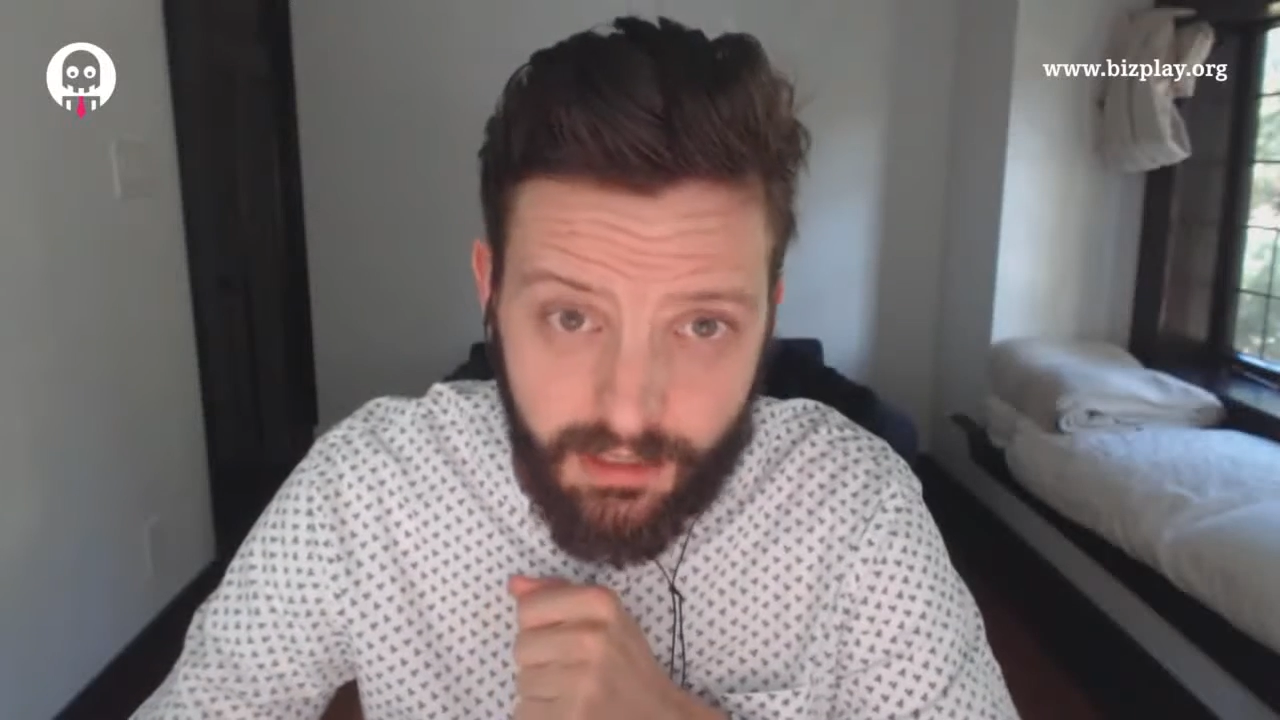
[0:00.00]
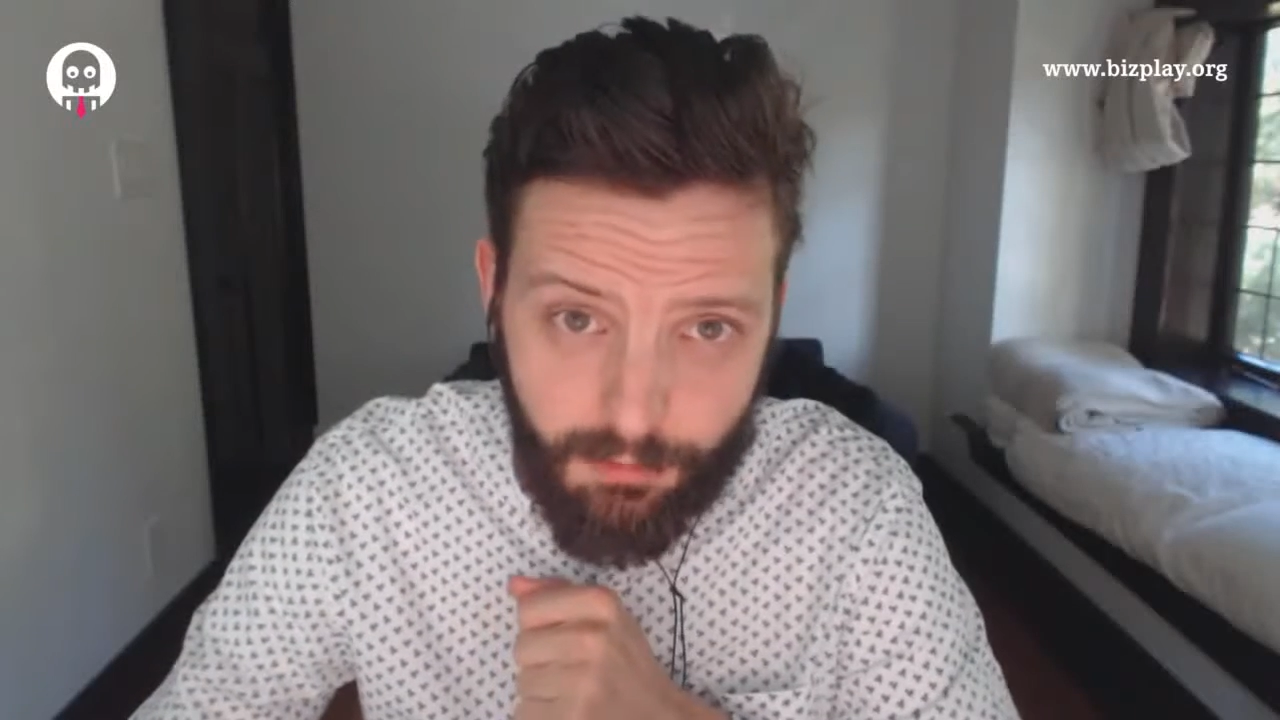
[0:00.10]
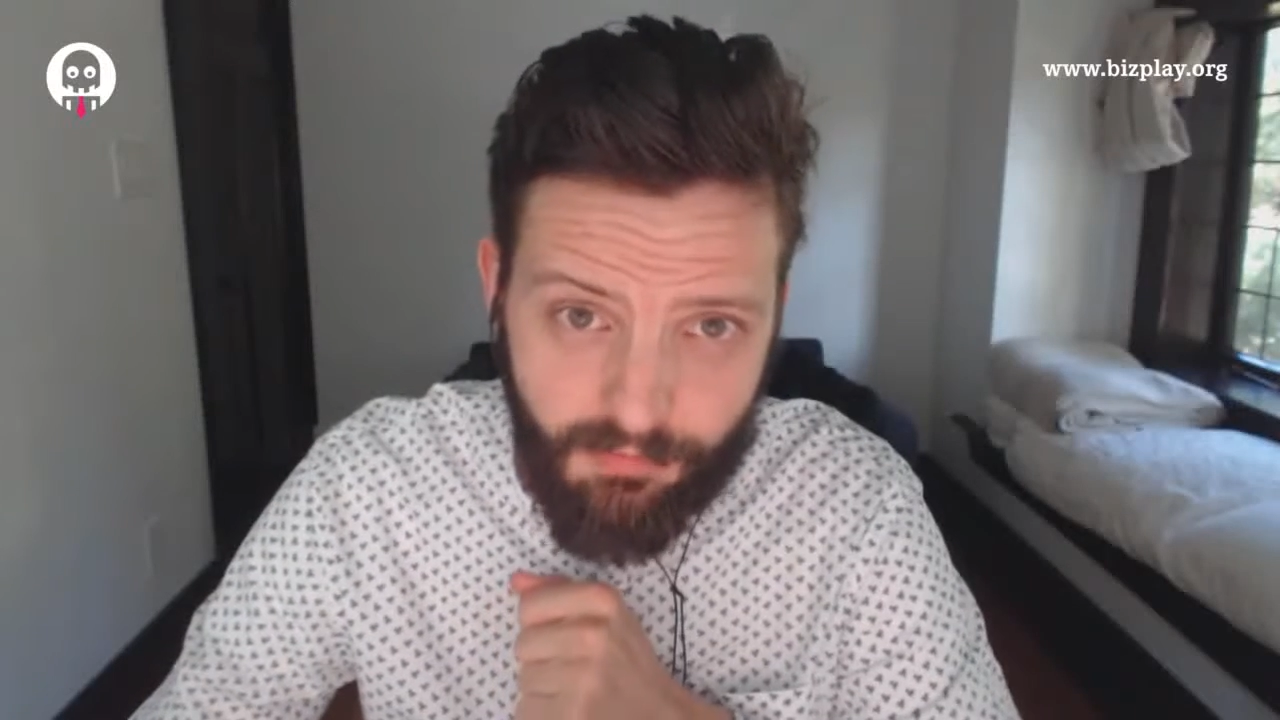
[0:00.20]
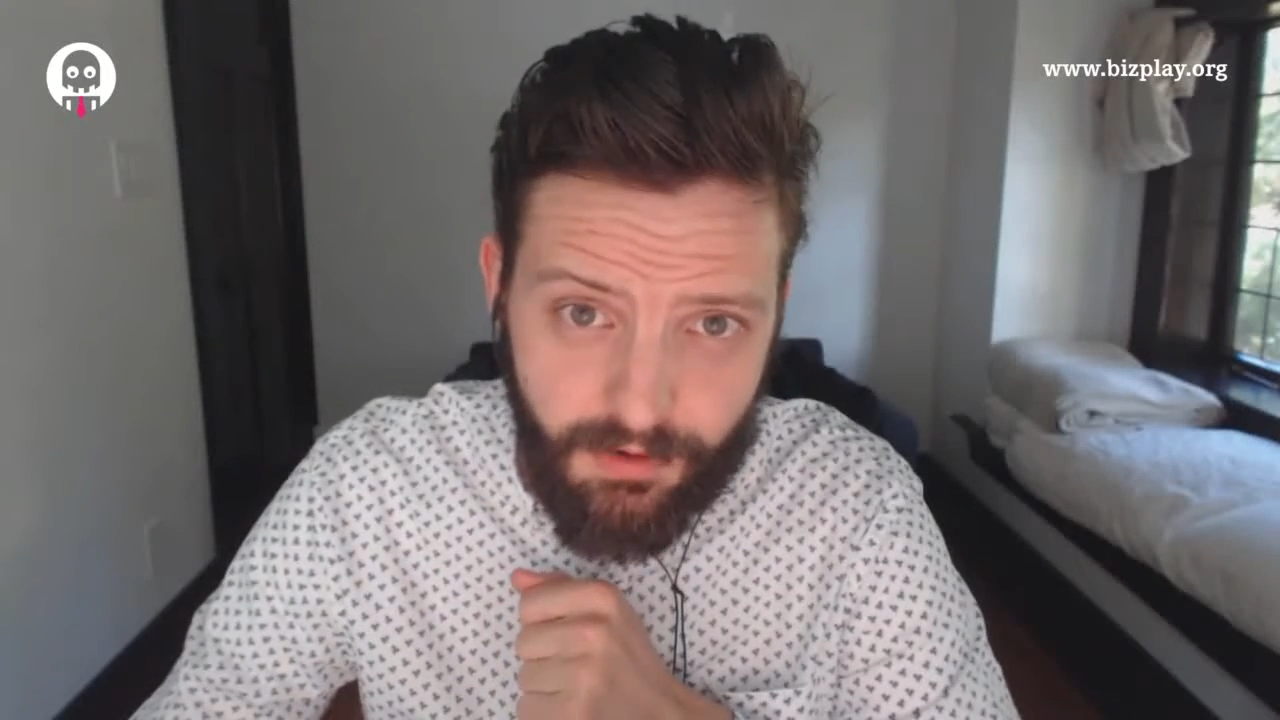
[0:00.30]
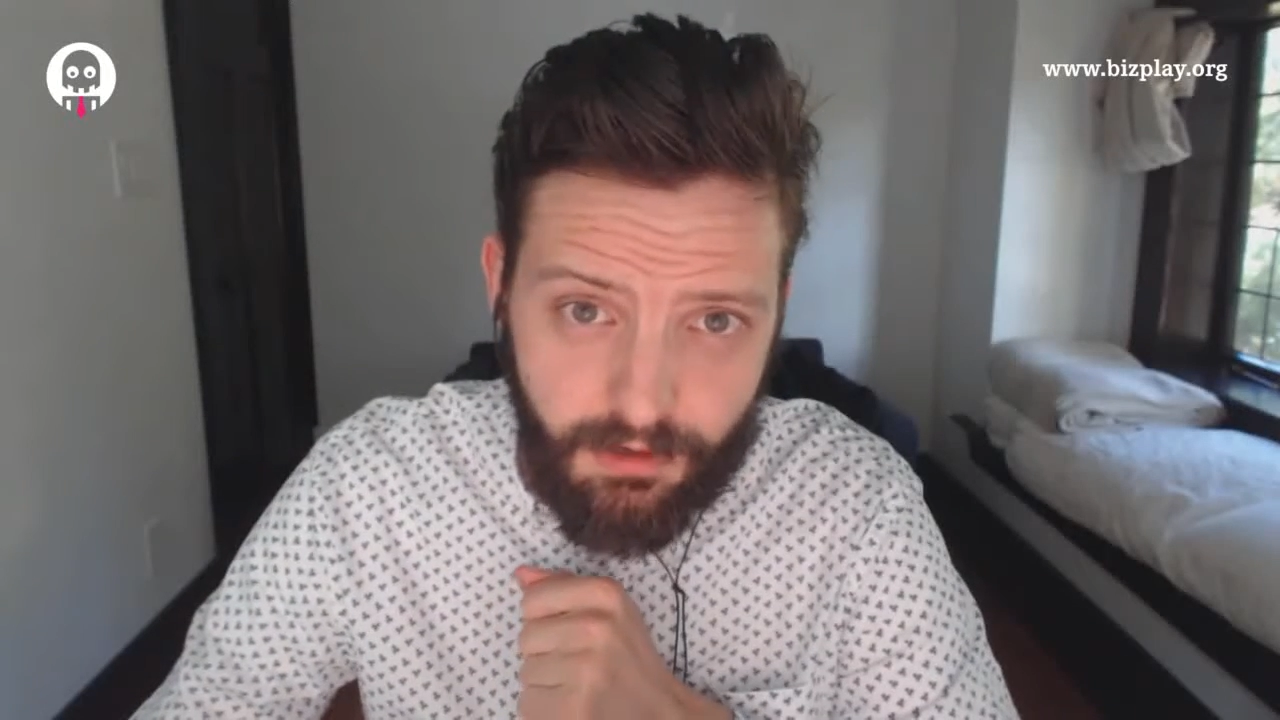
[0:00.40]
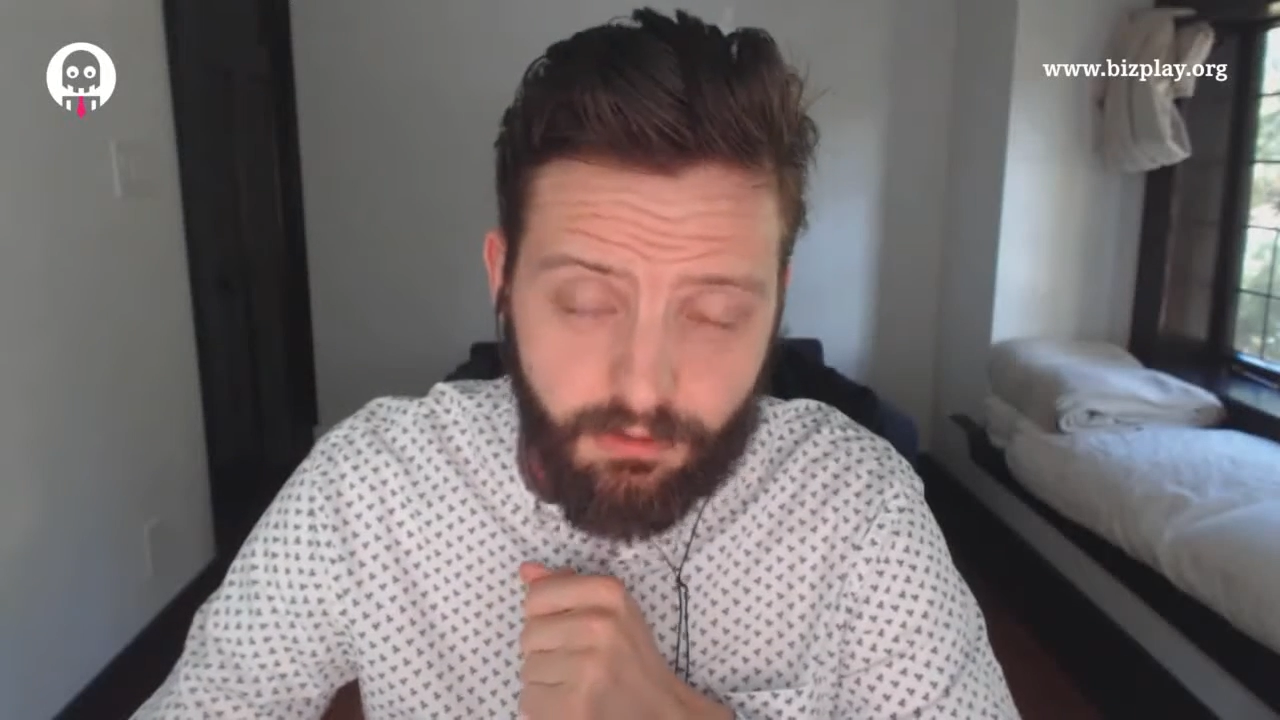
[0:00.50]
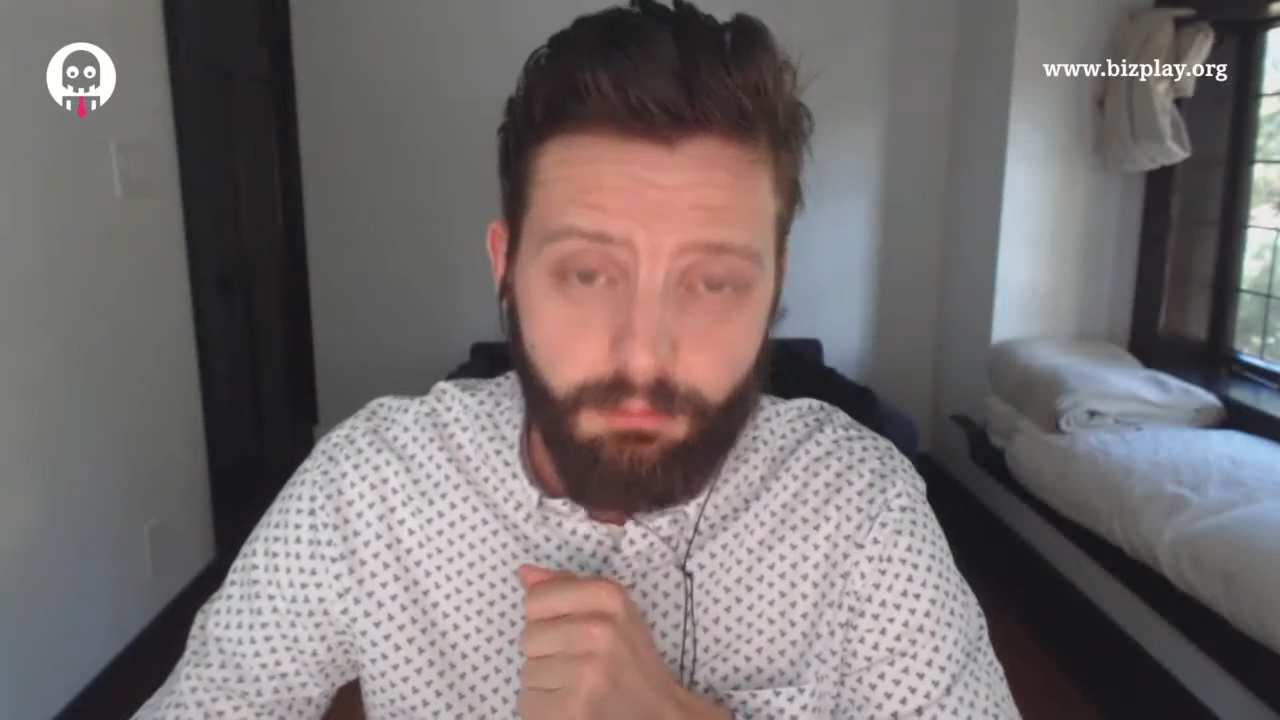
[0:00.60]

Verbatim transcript: gamifying the